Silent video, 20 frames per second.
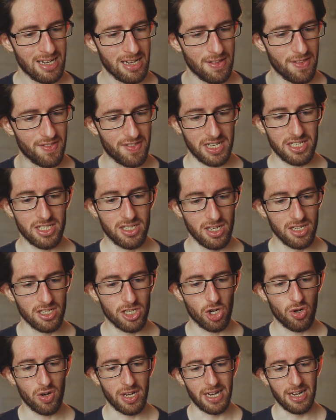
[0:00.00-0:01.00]
This does
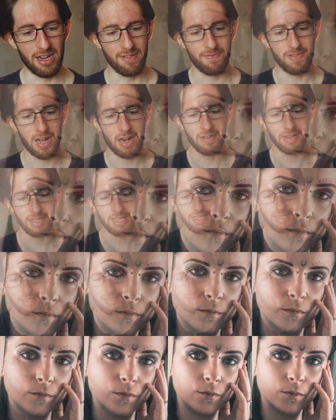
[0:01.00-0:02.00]
create a
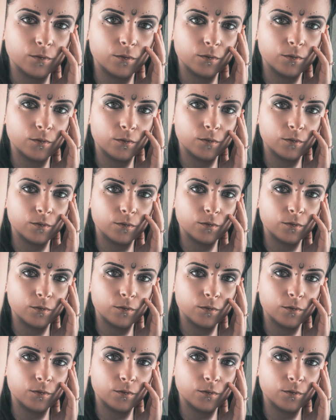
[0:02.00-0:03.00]
very blatantly touched
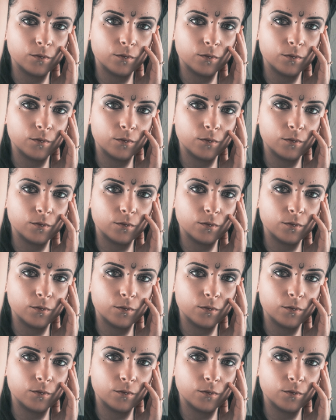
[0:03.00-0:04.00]
up kind of look, like it
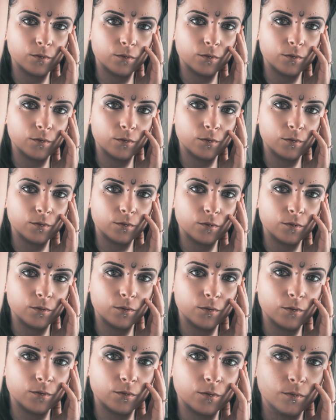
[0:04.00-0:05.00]
doesn't look
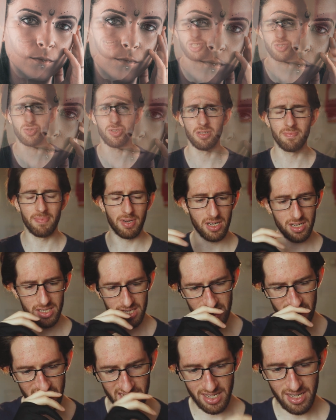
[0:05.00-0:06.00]
necessarily natural per
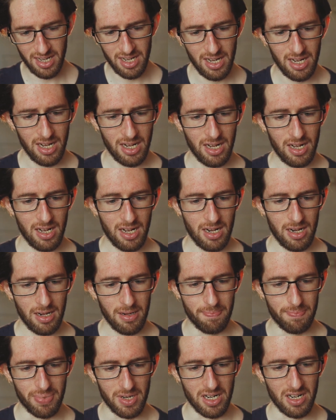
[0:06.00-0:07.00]
se,
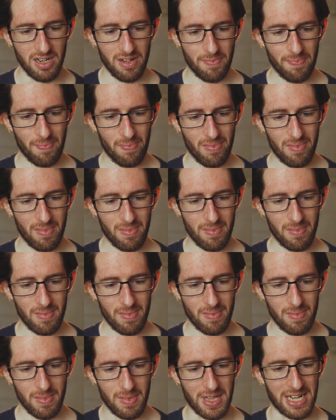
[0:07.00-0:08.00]
but
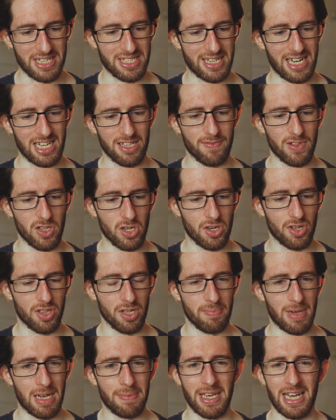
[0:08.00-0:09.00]
that's the kind of look
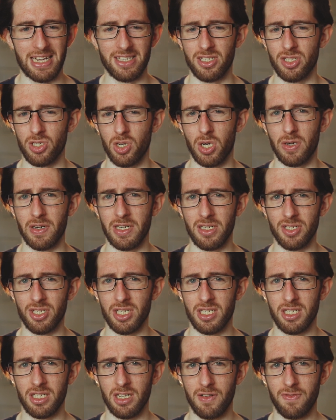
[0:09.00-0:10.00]
that maybe editorials
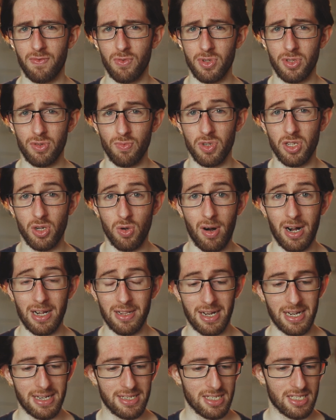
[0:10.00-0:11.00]
and stuff would quite
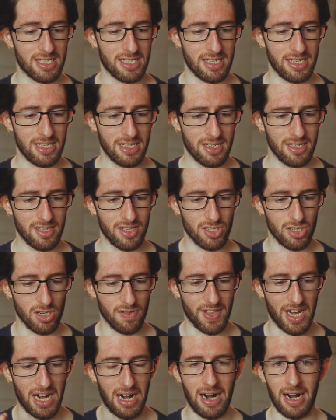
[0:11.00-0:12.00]
like to see, the sort
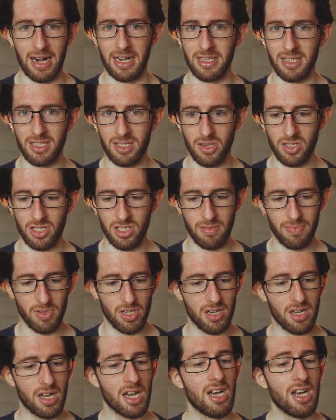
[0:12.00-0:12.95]
of the highly touched up look.